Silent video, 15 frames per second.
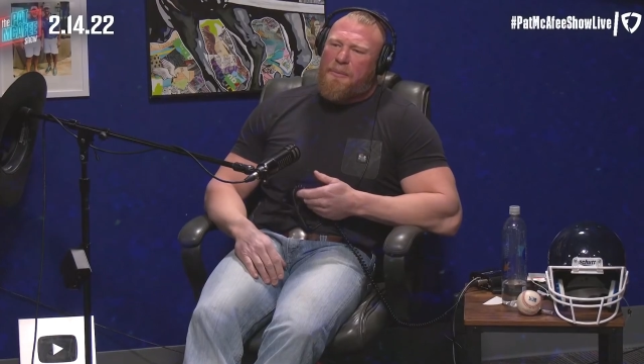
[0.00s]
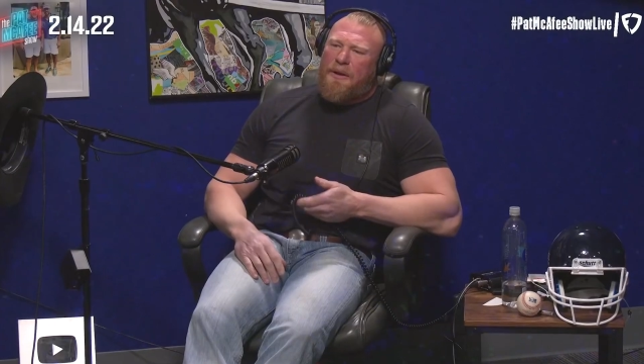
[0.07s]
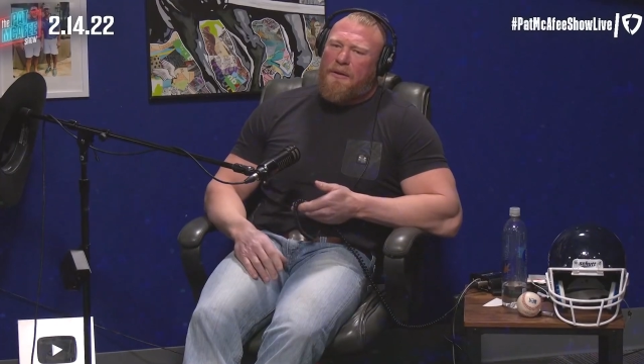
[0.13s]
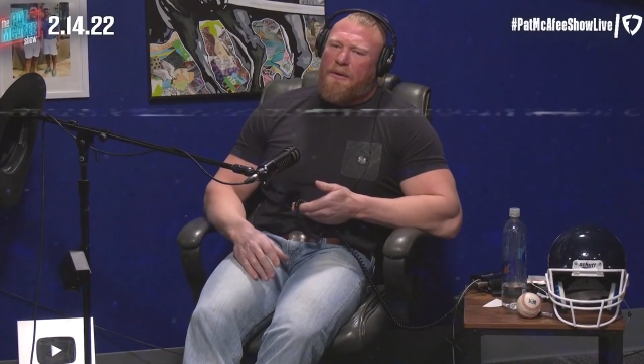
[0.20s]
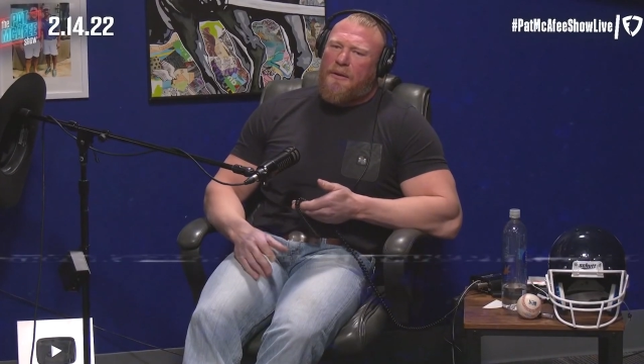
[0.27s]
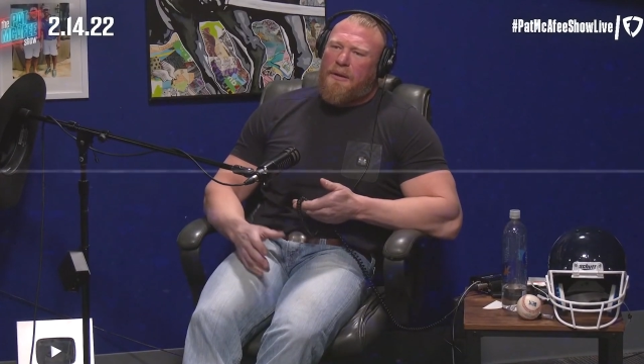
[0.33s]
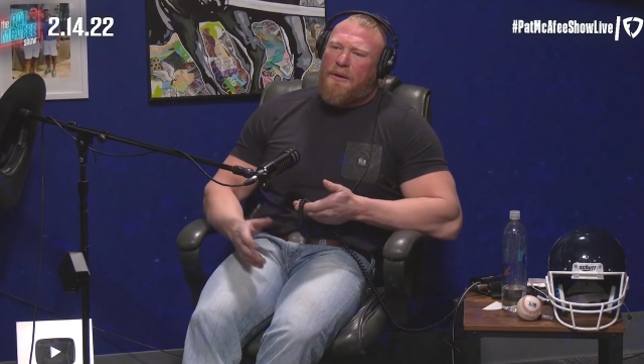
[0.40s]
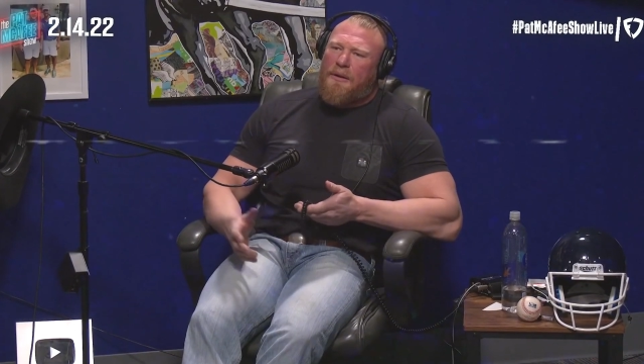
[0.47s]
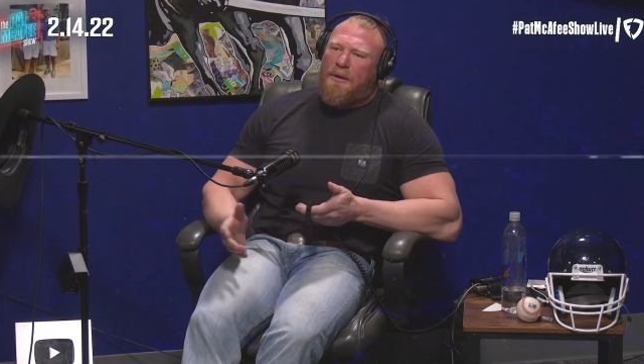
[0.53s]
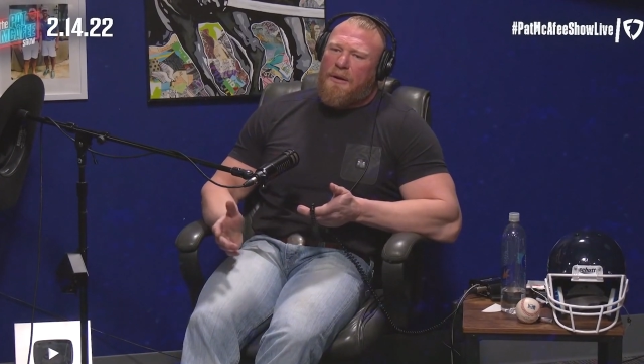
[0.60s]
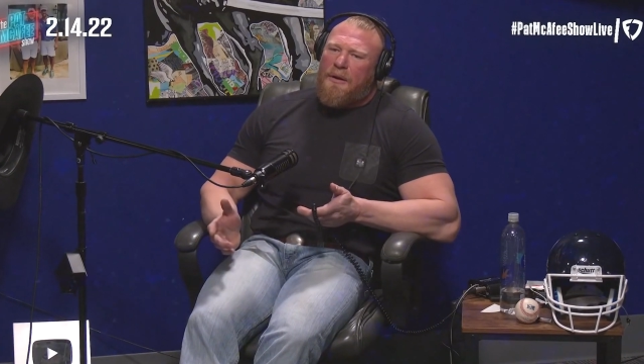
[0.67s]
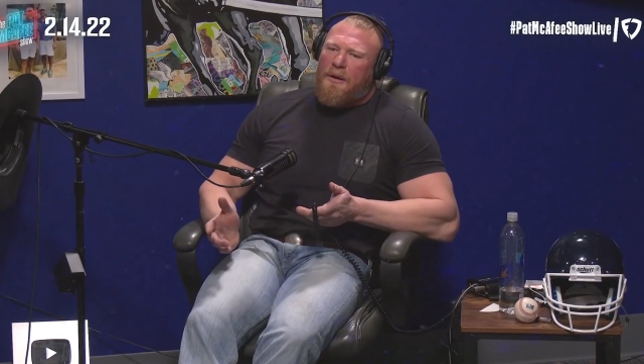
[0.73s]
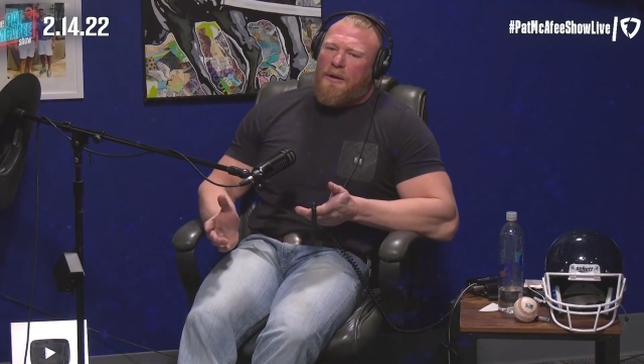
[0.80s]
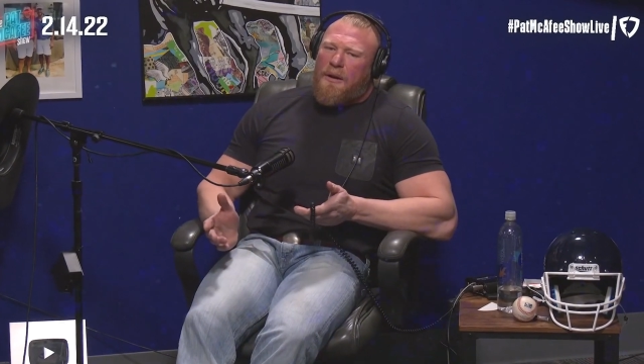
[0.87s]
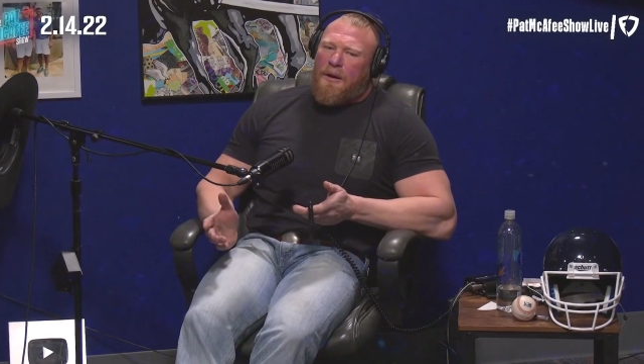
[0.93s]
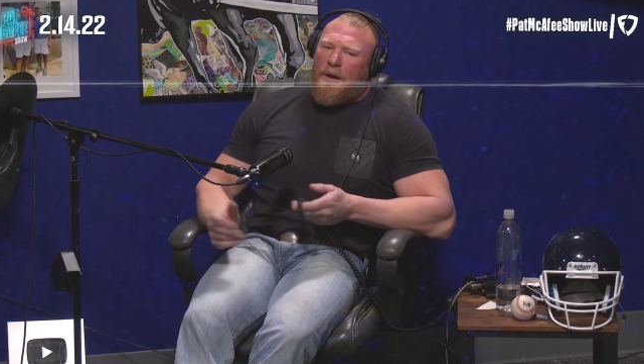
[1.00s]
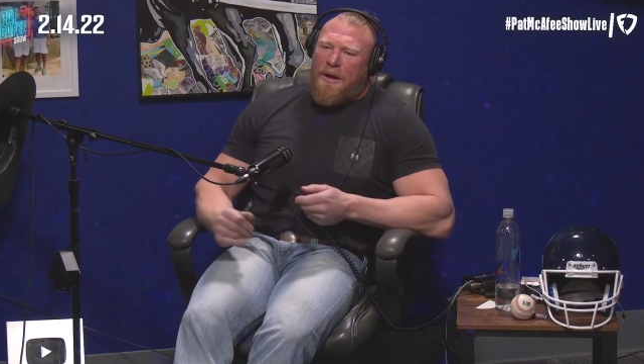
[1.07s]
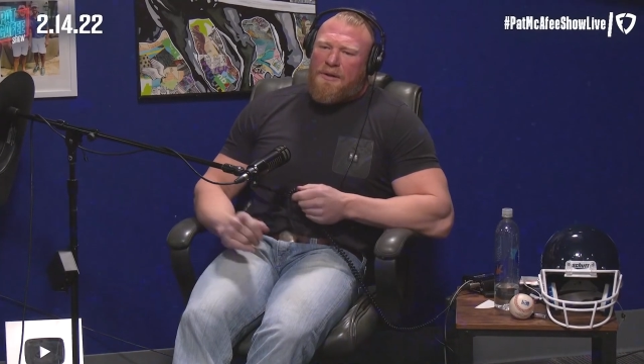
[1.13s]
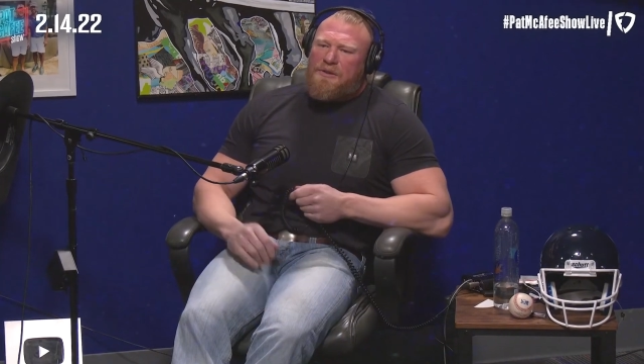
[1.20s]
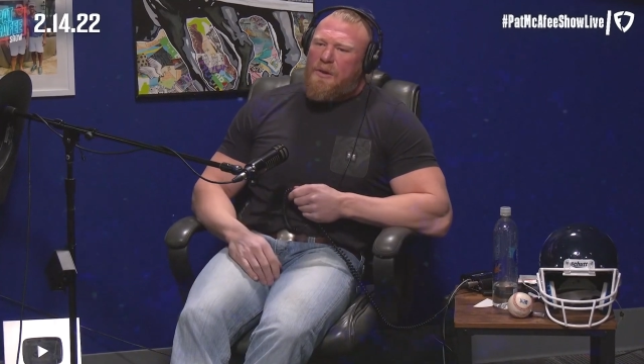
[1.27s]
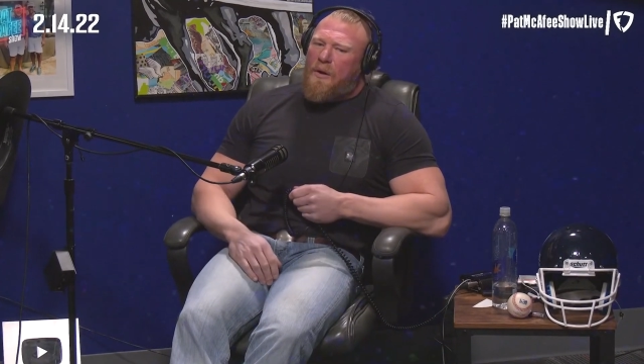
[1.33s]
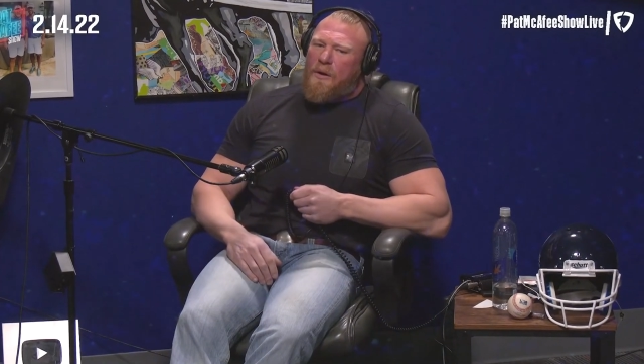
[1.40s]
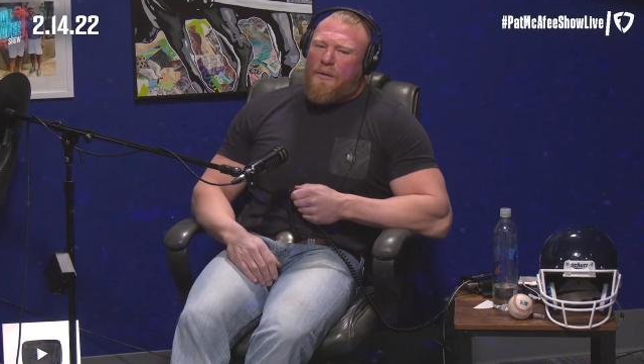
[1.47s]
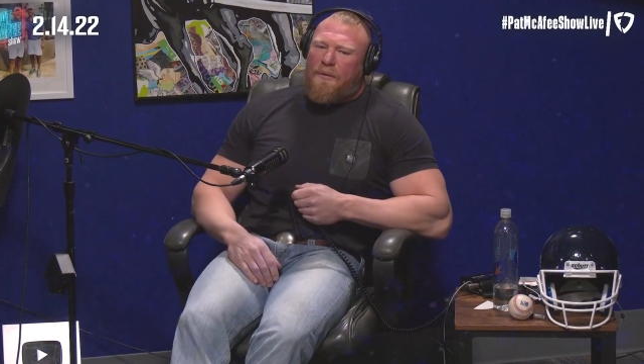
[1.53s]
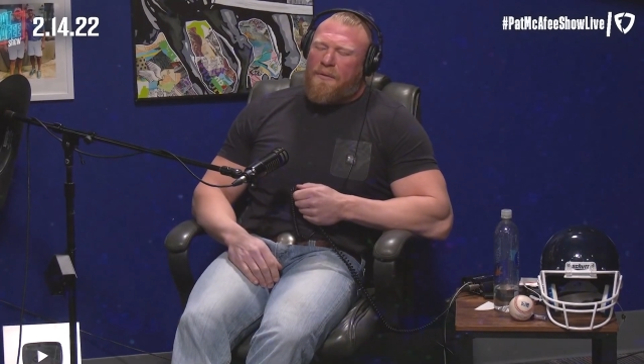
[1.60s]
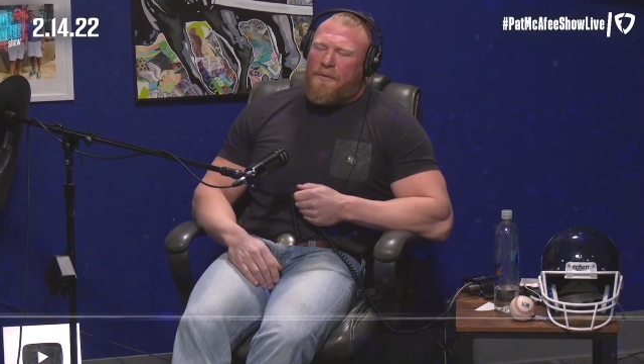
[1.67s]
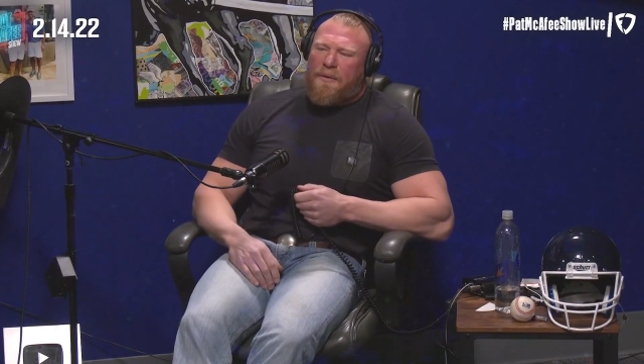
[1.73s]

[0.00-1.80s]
Today he stands at 6'3 and